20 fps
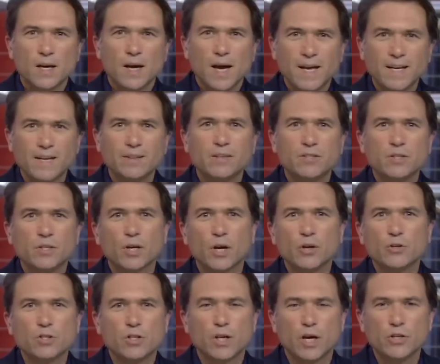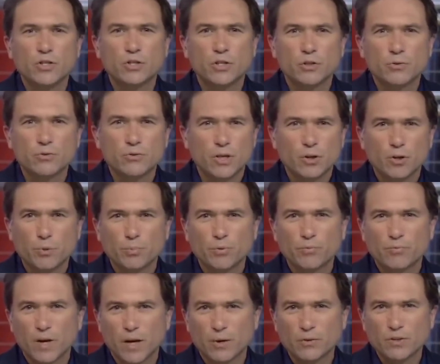And in these negotiations, there are
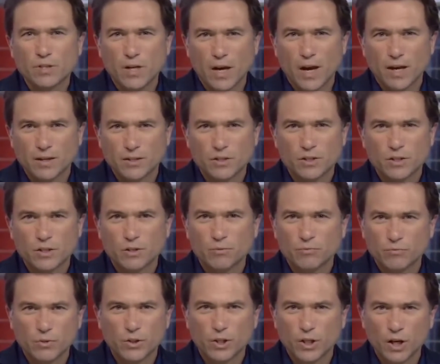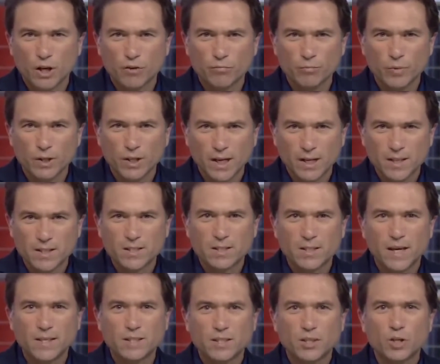profound tests for the government and its
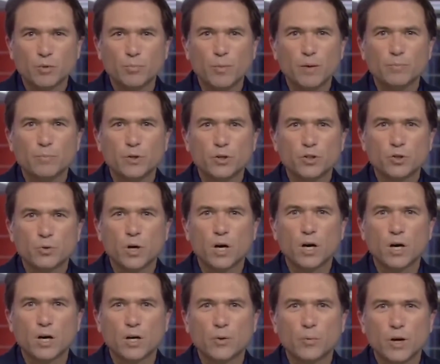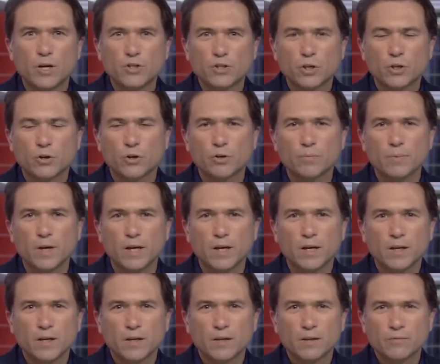stated commitment to a high wage economy,
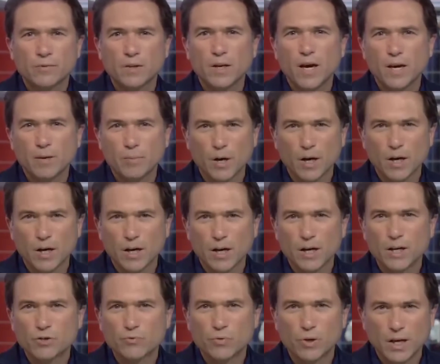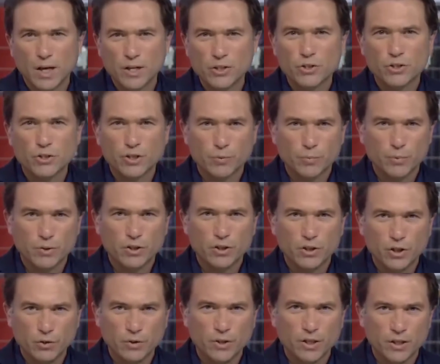for Labour and its relationship with the
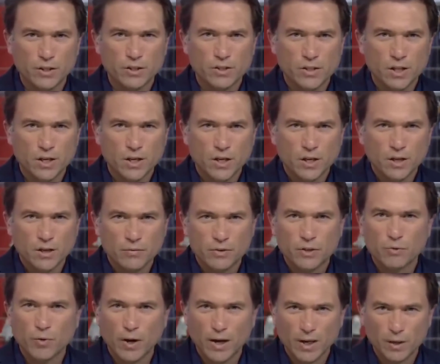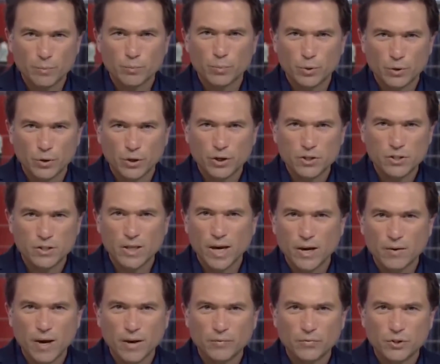unions, for the rail employers and
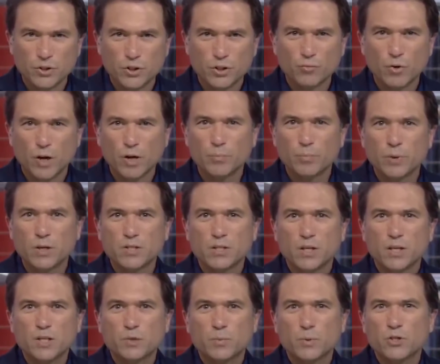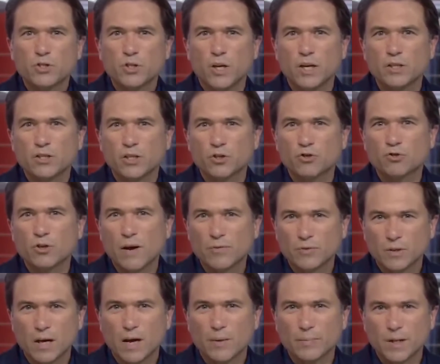their efforts to run a business with changing
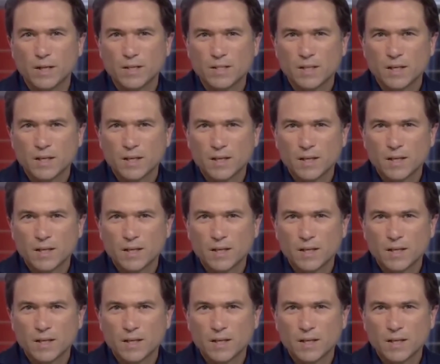travel habits,